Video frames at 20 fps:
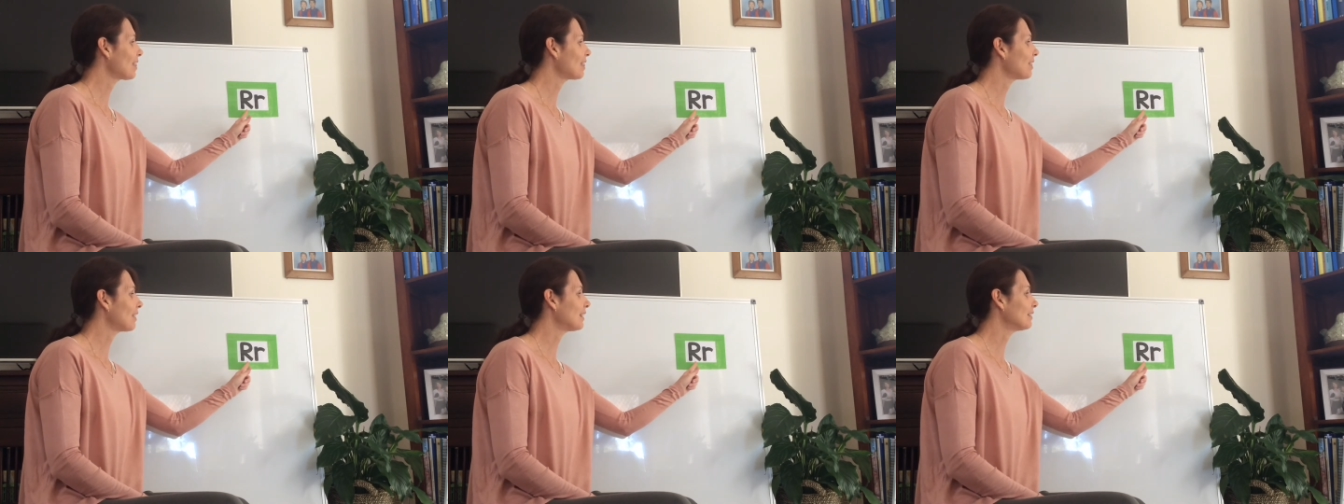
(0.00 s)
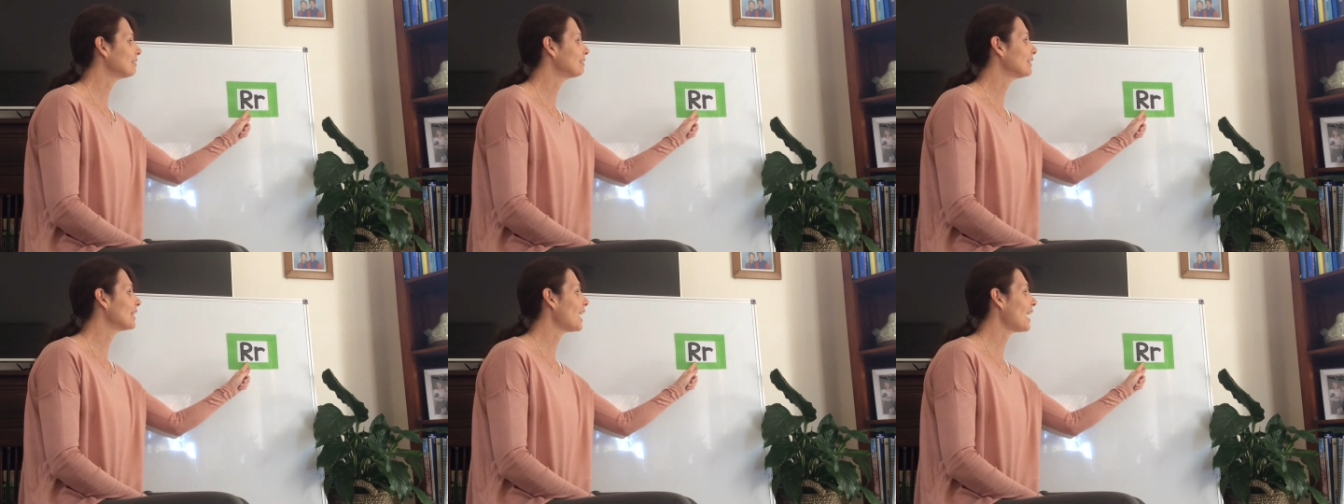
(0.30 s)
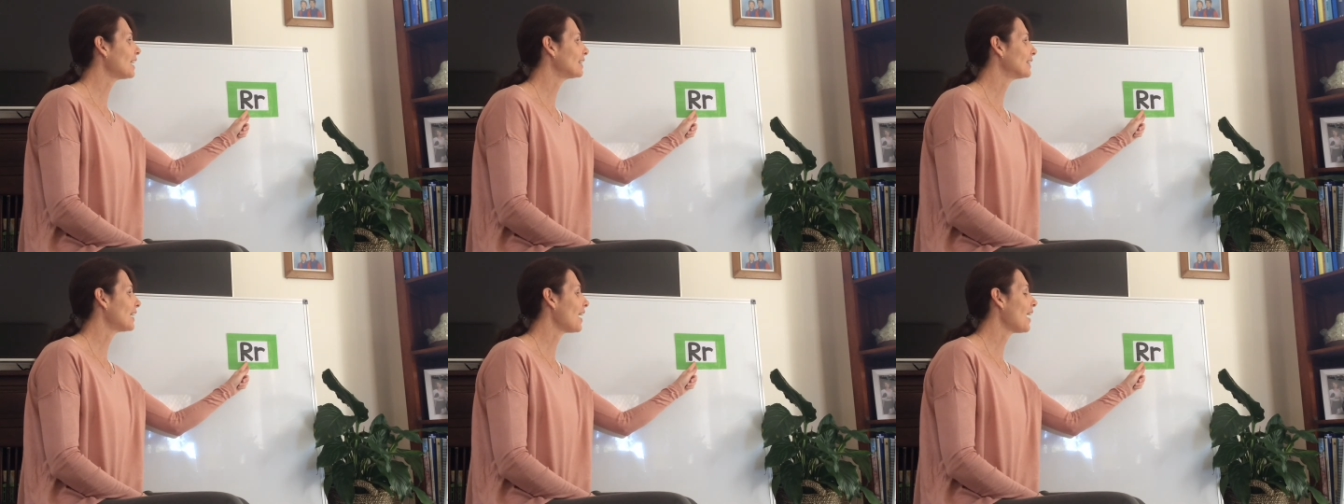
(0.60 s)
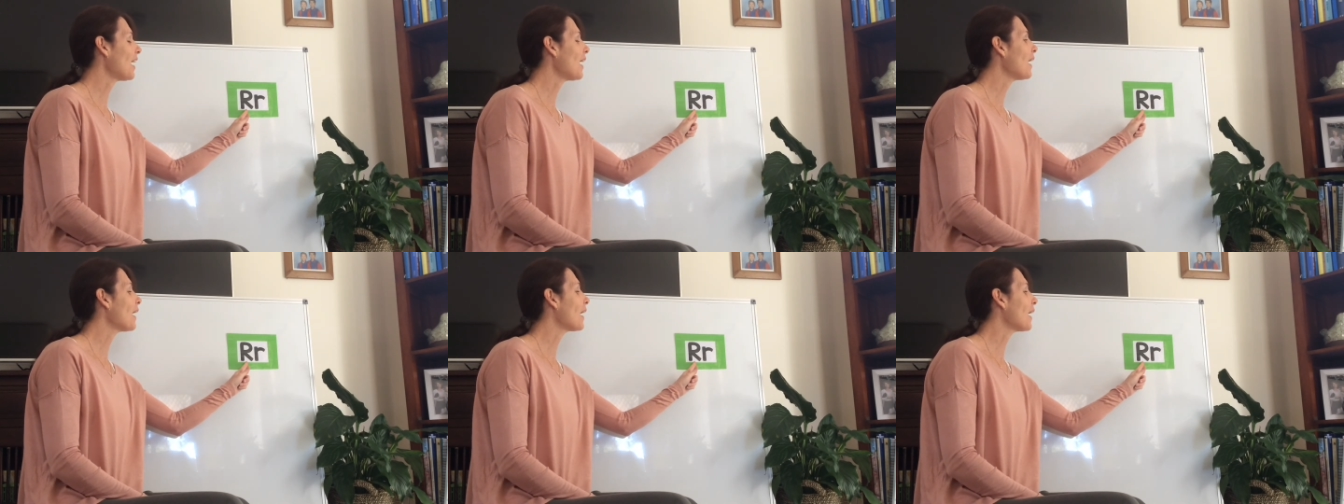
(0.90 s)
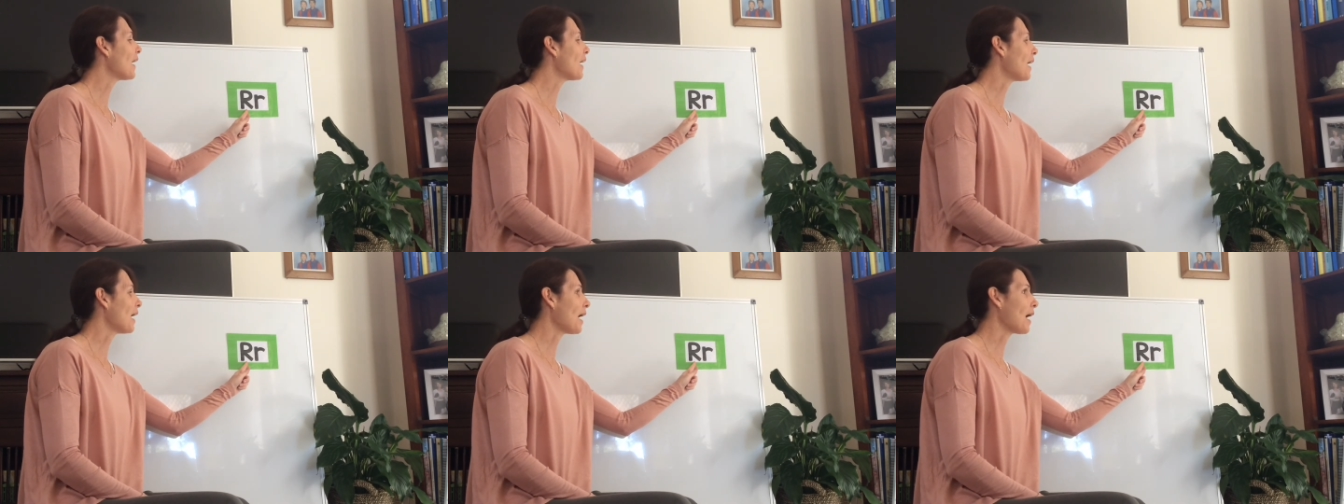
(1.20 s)
the letter
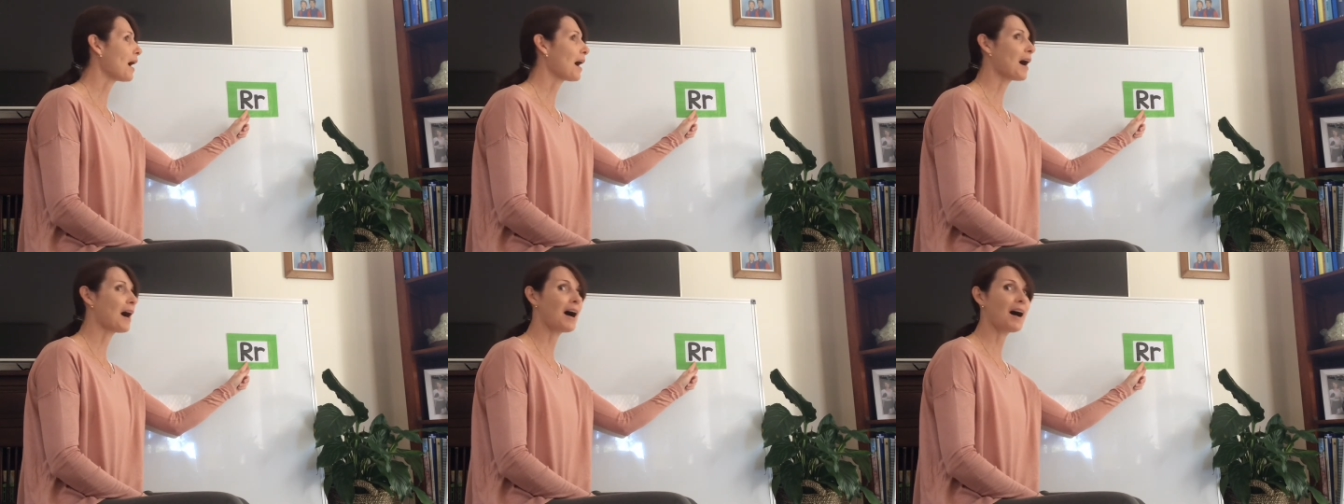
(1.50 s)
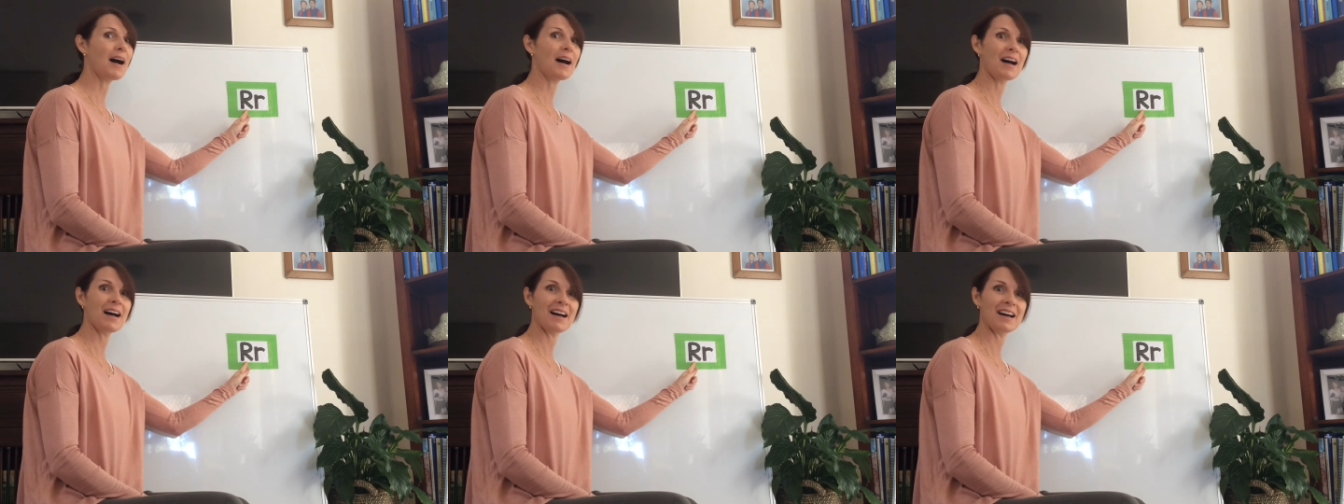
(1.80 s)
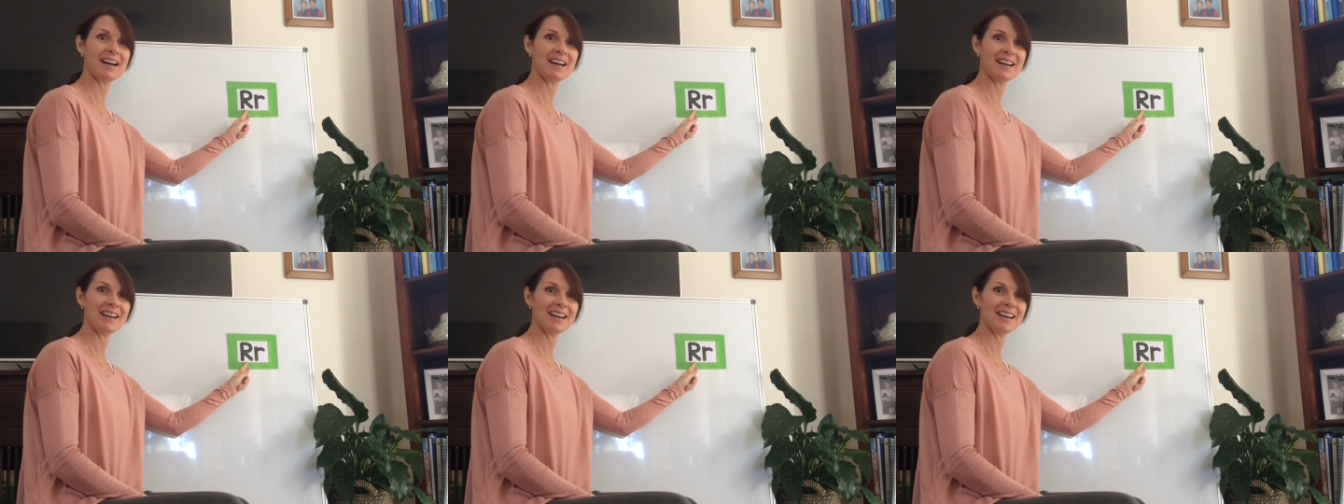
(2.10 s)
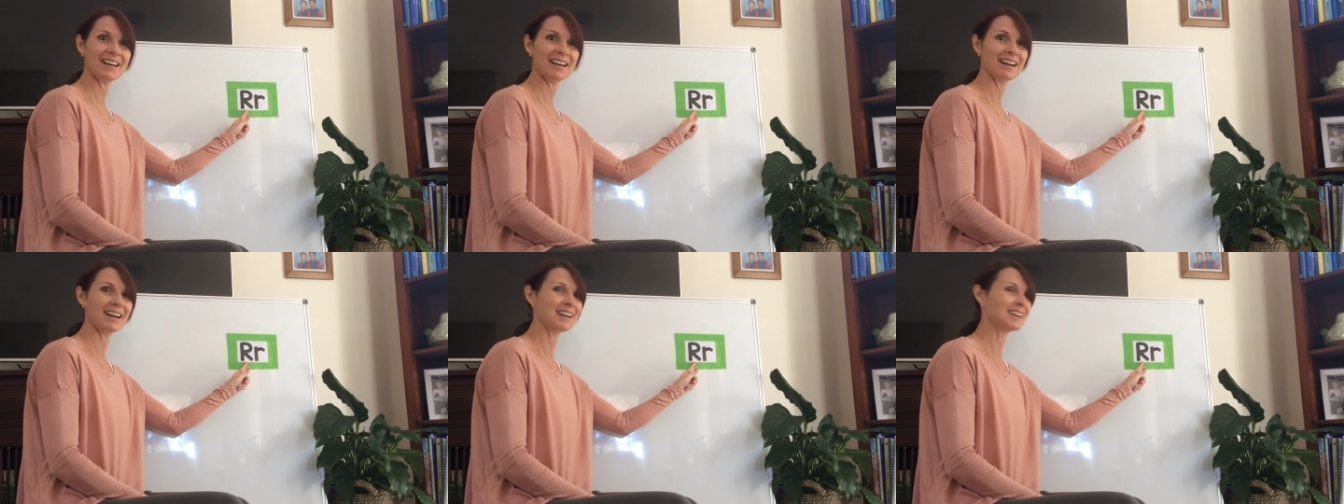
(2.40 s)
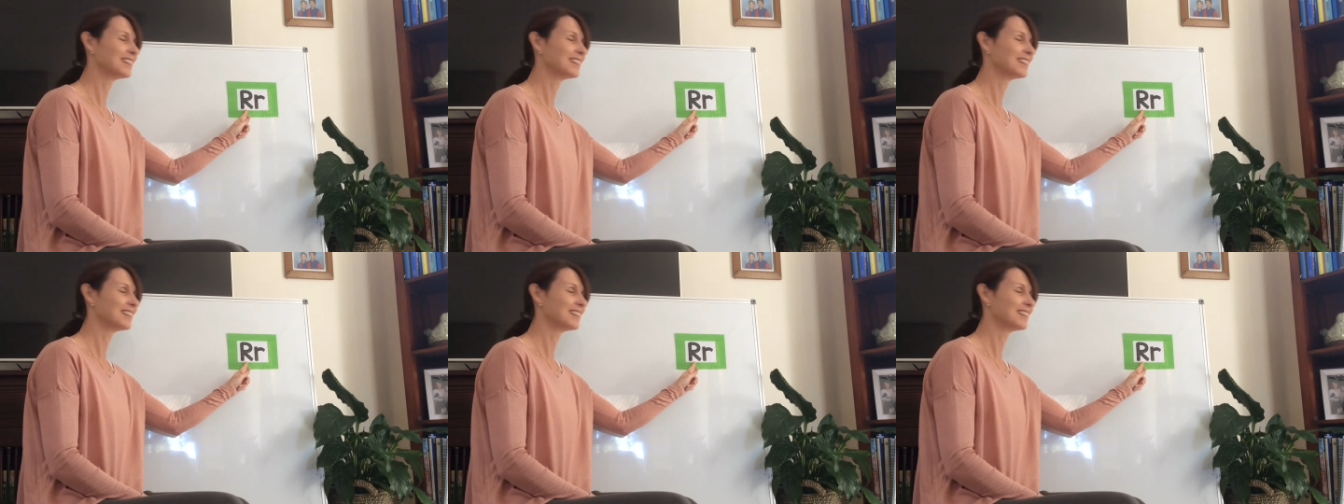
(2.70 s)
R.